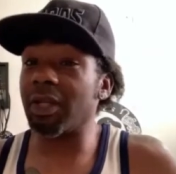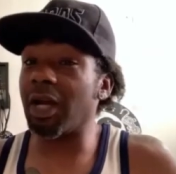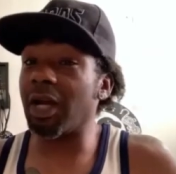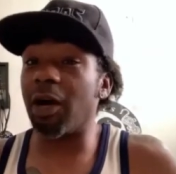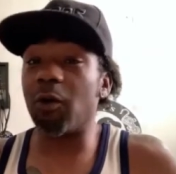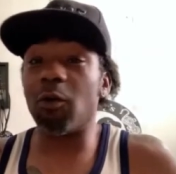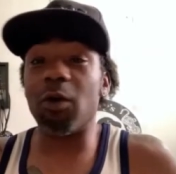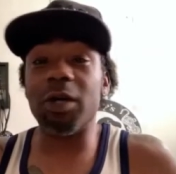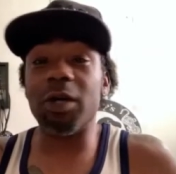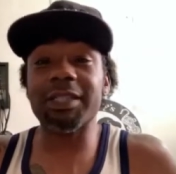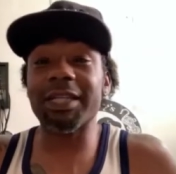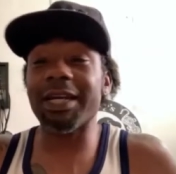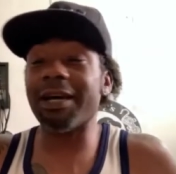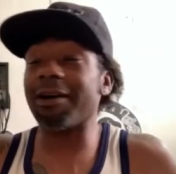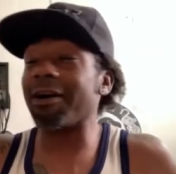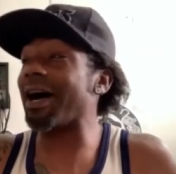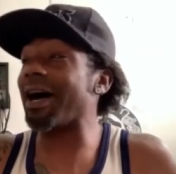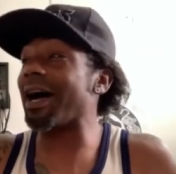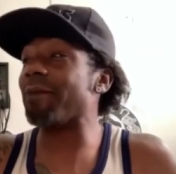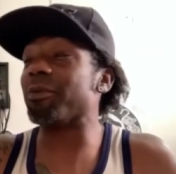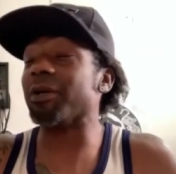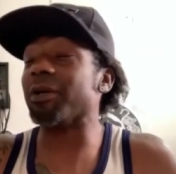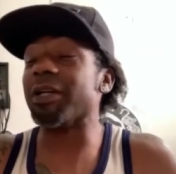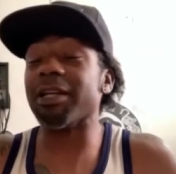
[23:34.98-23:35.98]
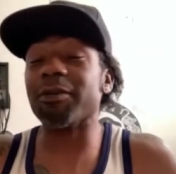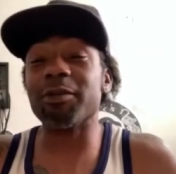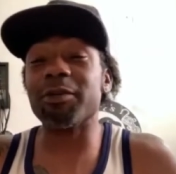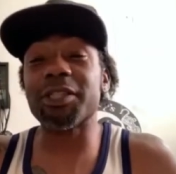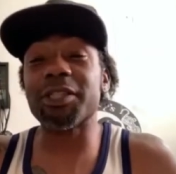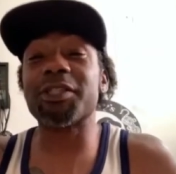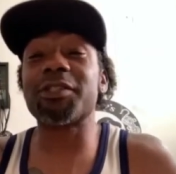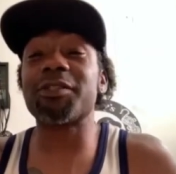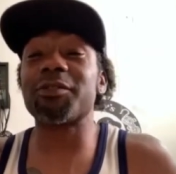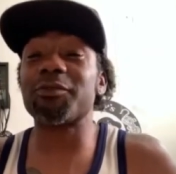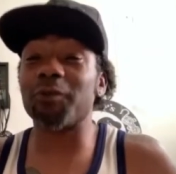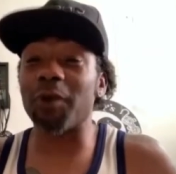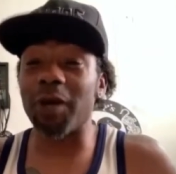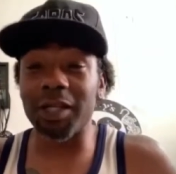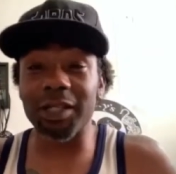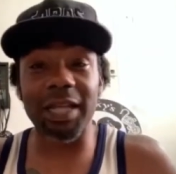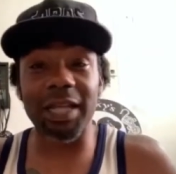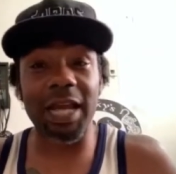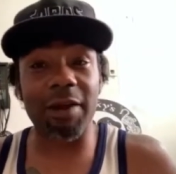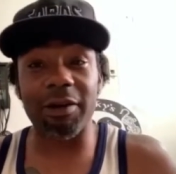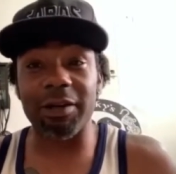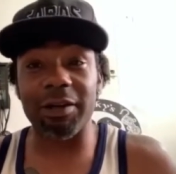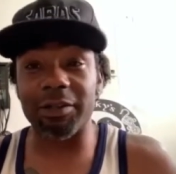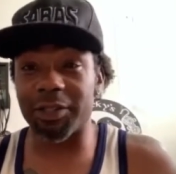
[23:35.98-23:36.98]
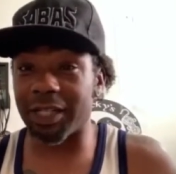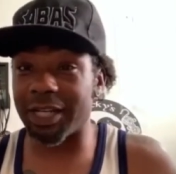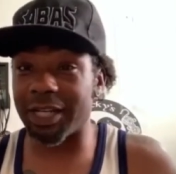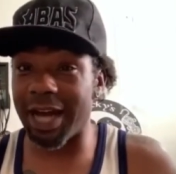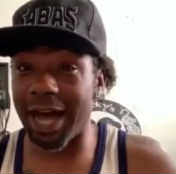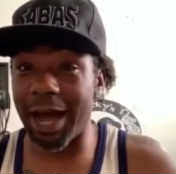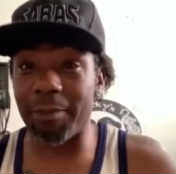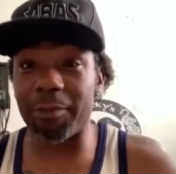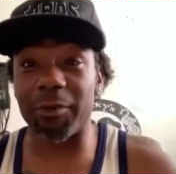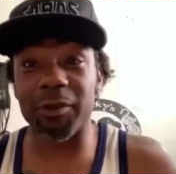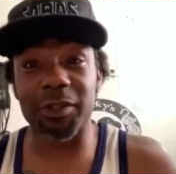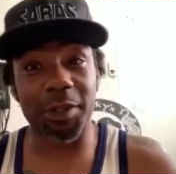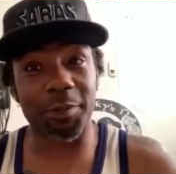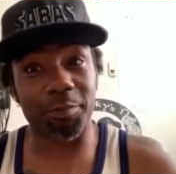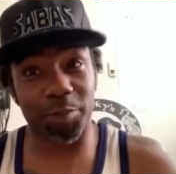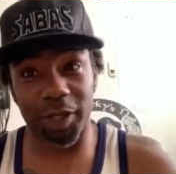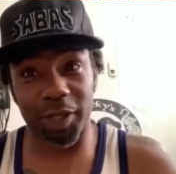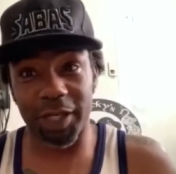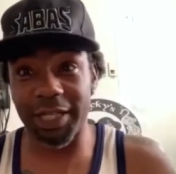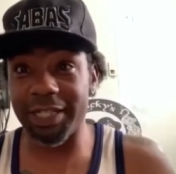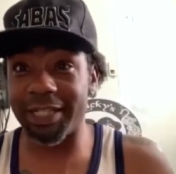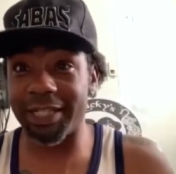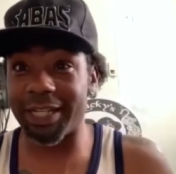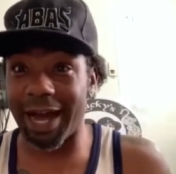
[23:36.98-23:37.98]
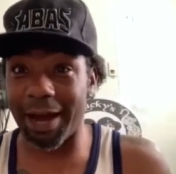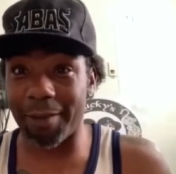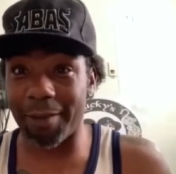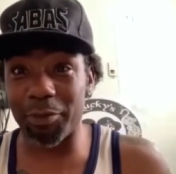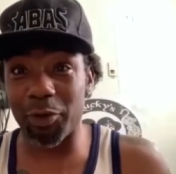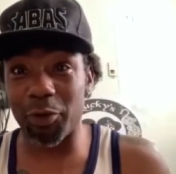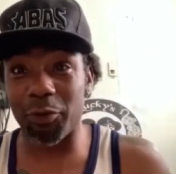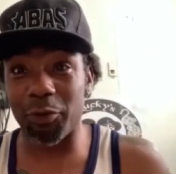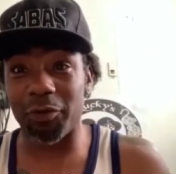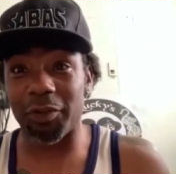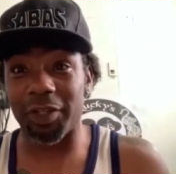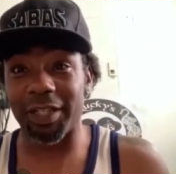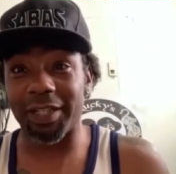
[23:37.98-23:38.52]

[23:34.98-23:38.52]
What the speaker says: No, it wasn't How High, but it was hilarious. The cop was a buddy cop movie.